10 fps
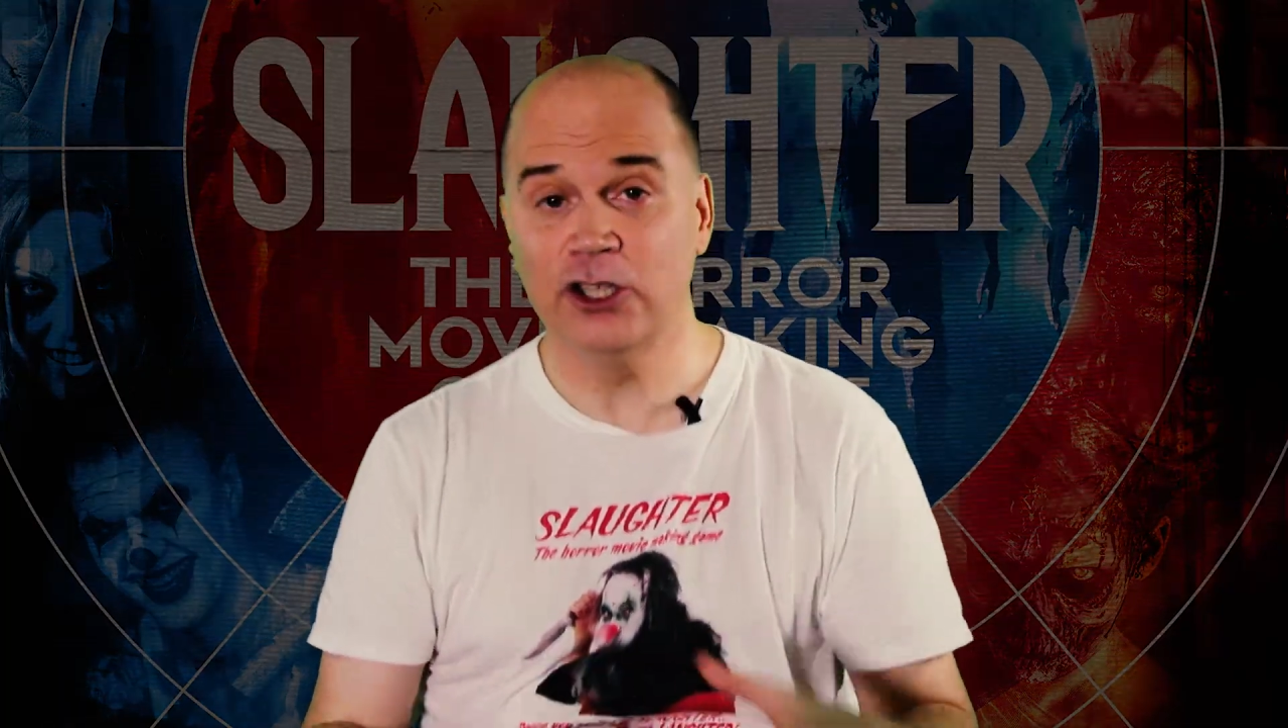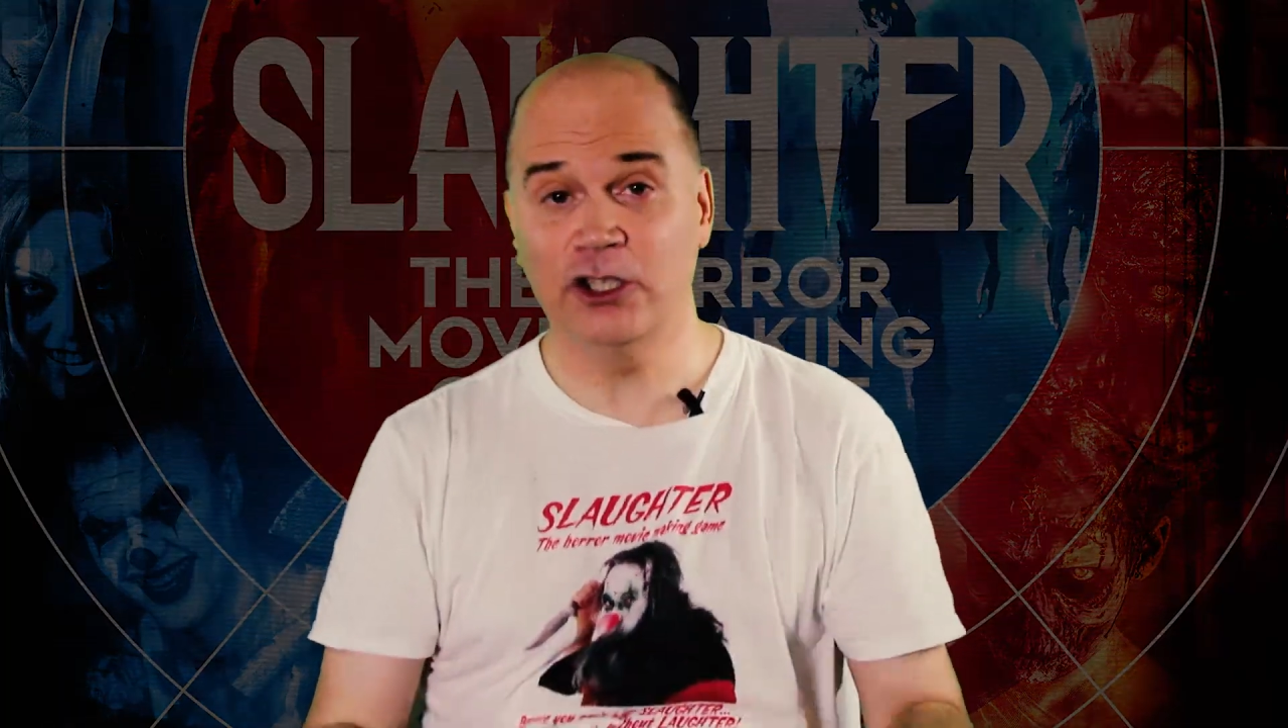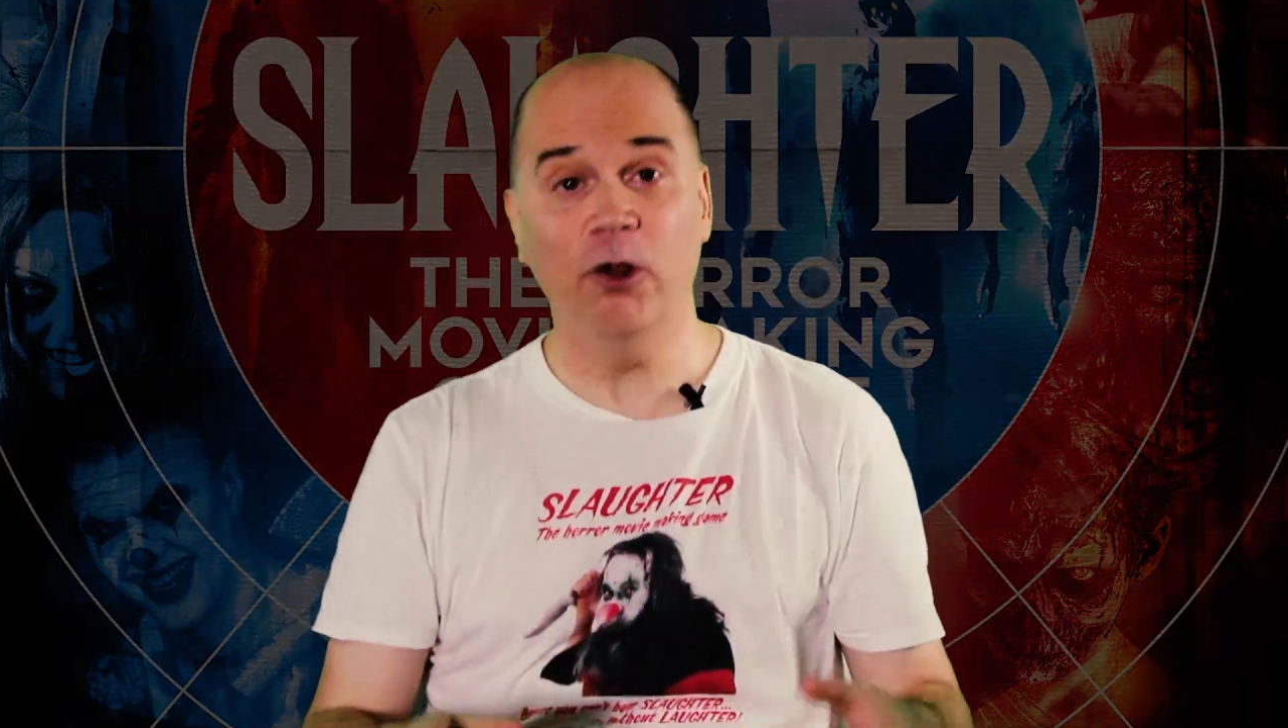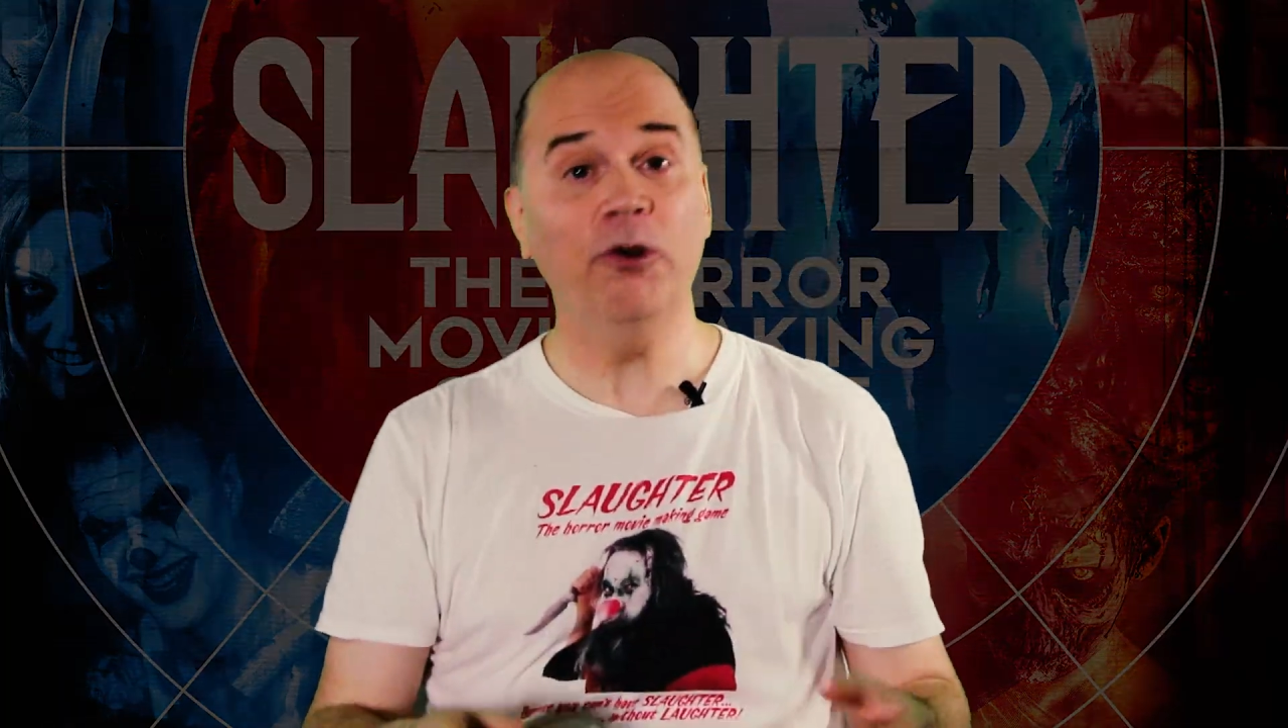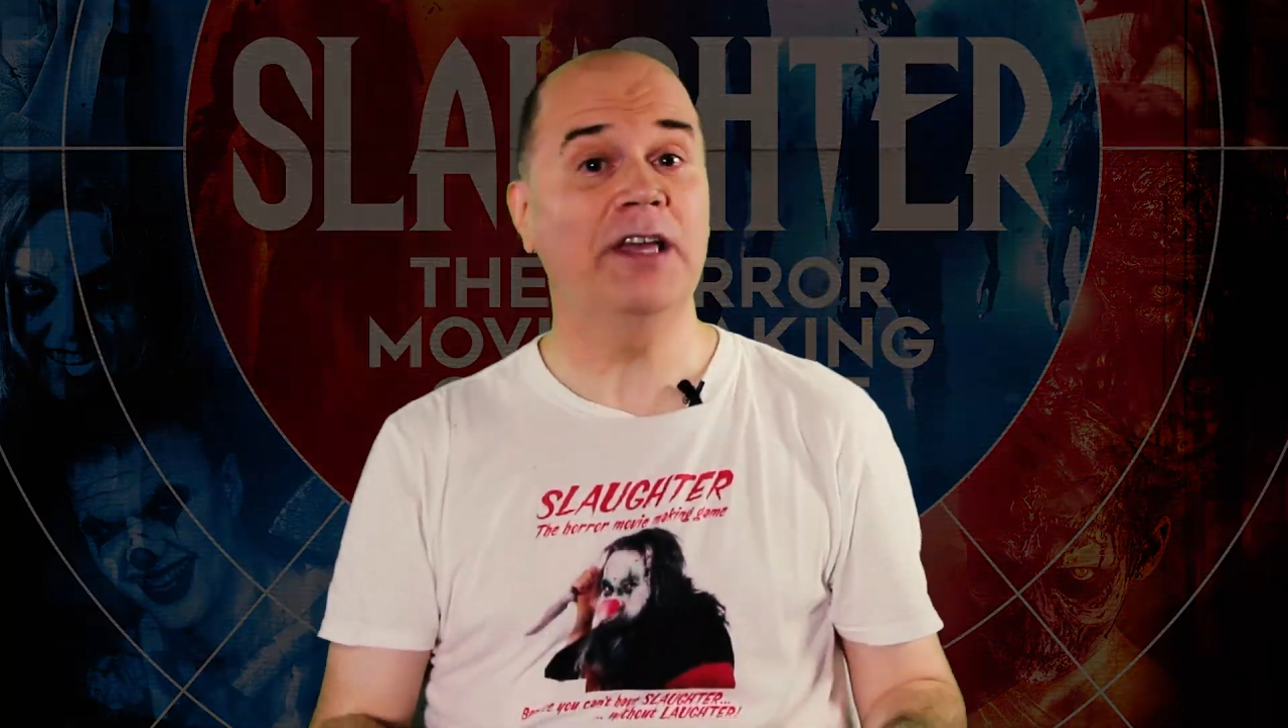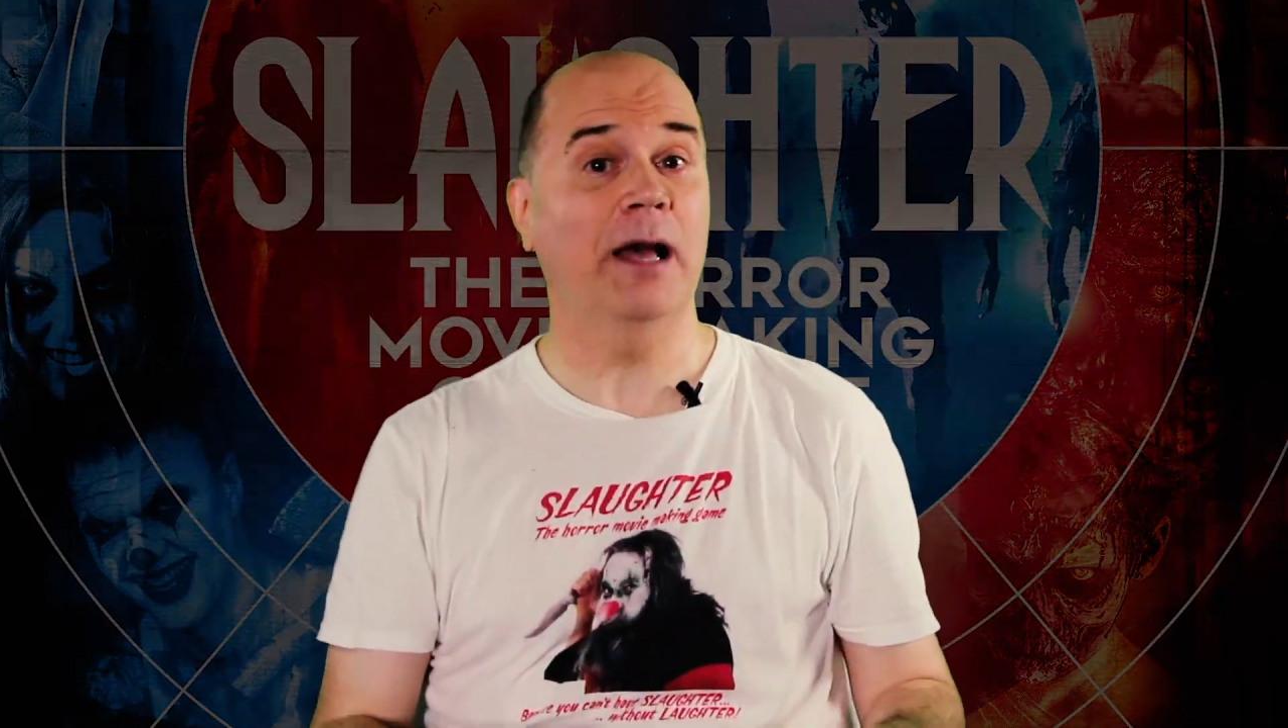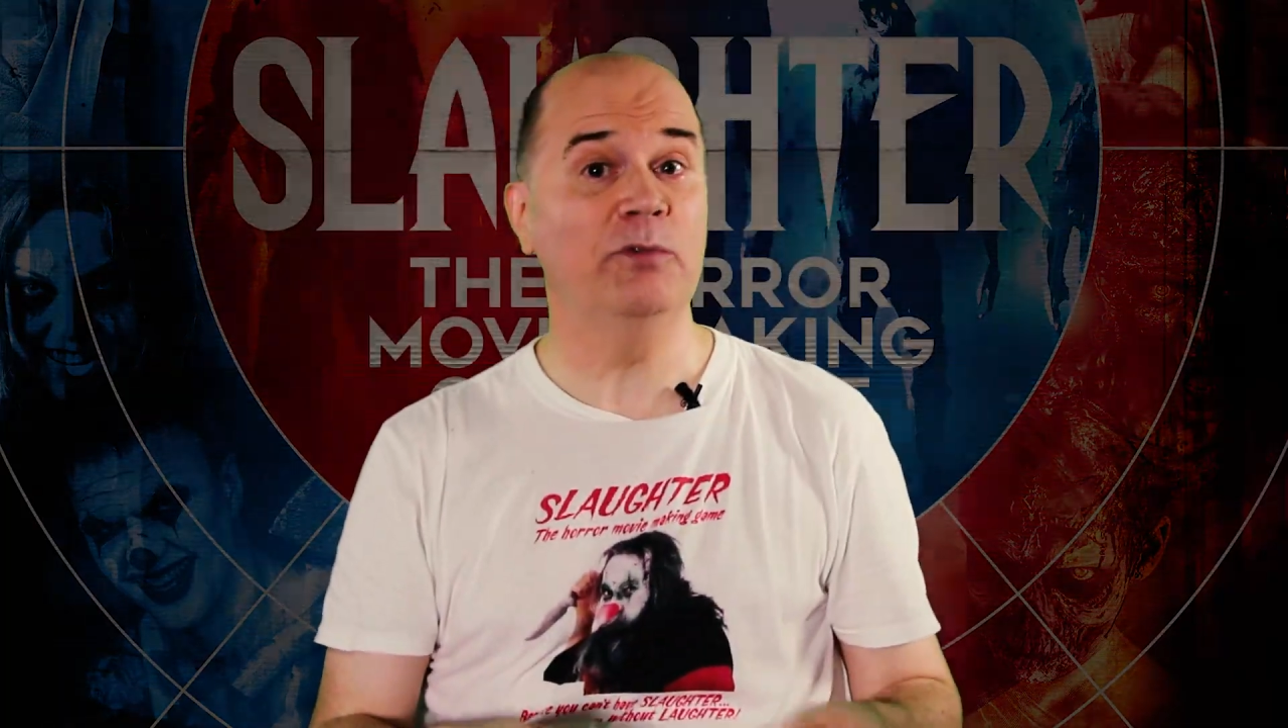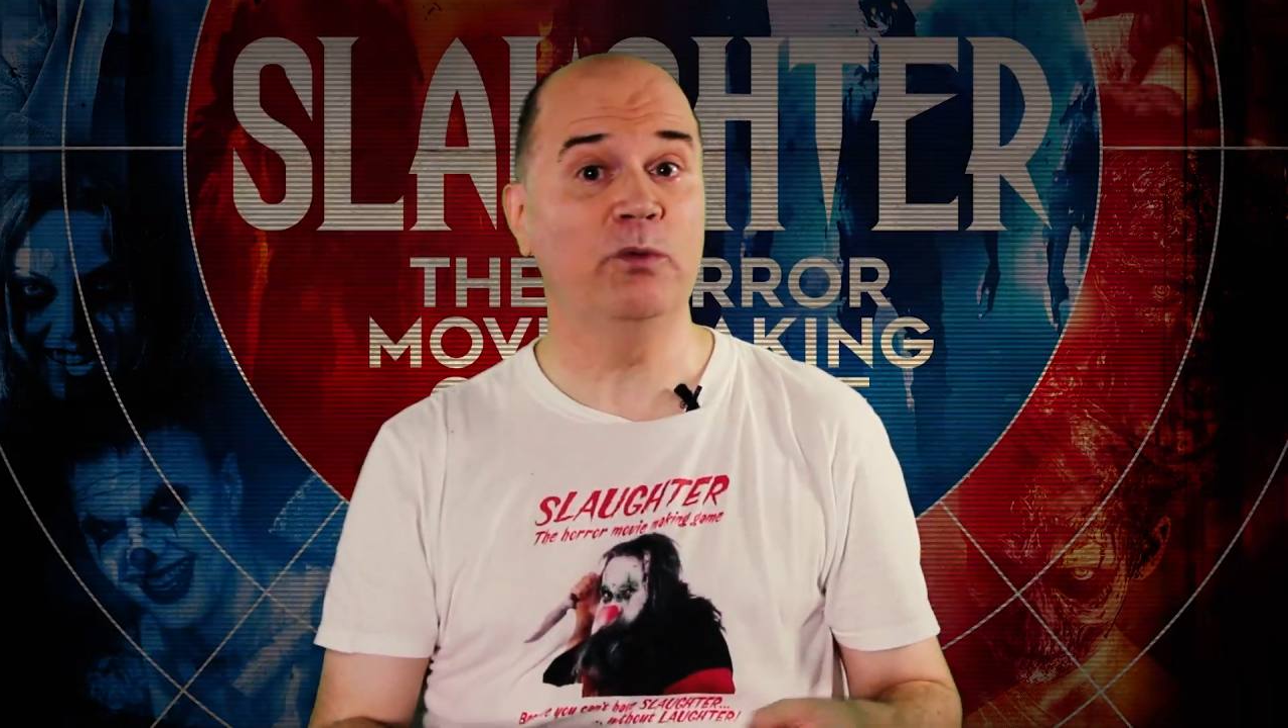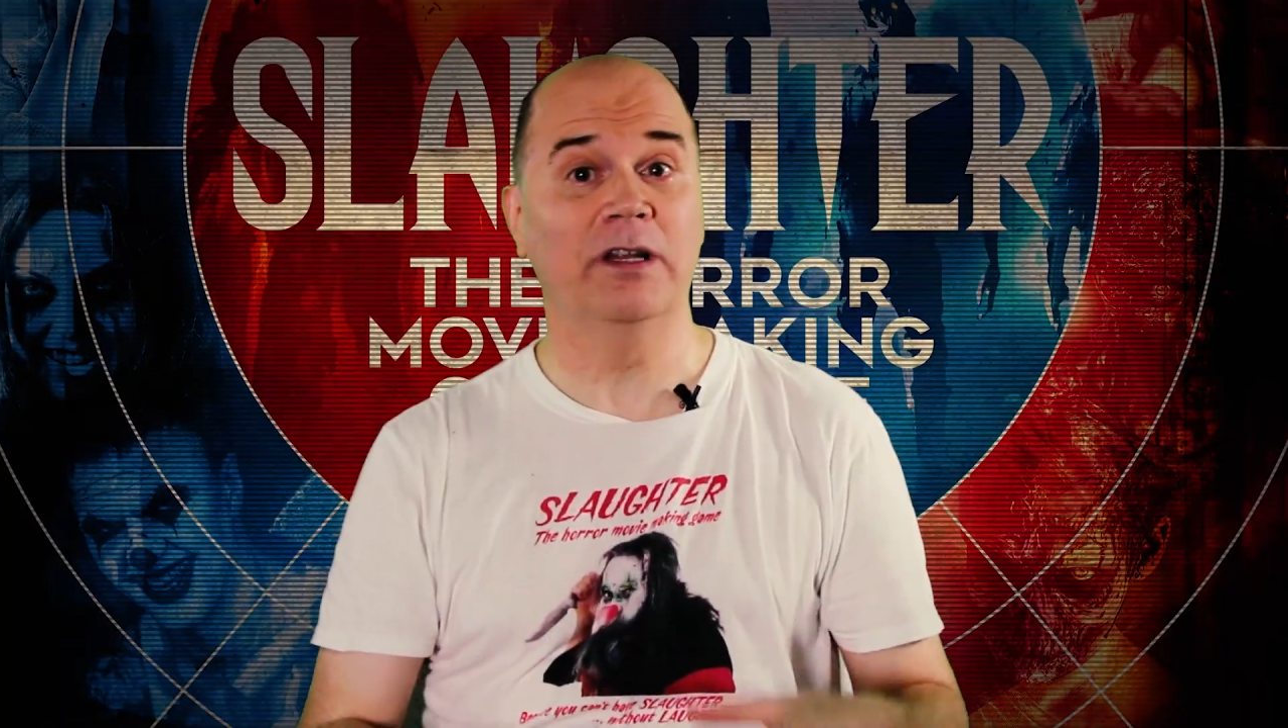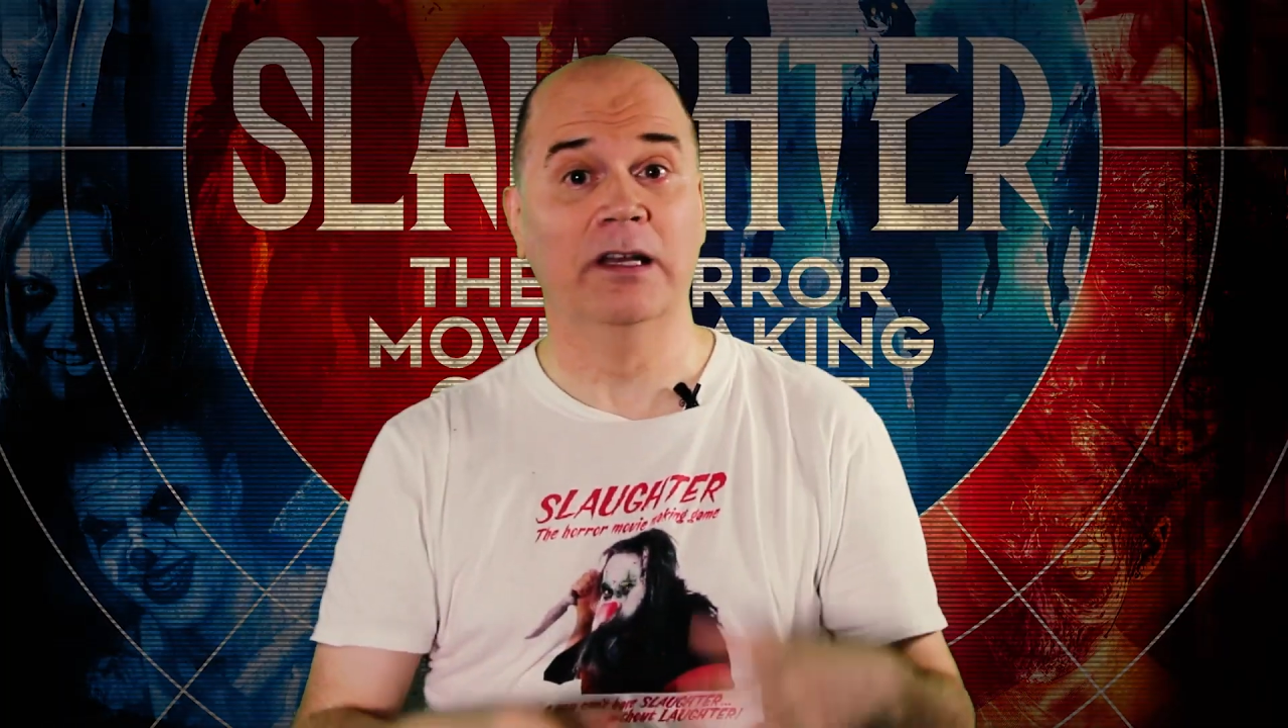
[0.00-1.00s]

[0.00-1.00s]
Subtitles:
Slaughter comes with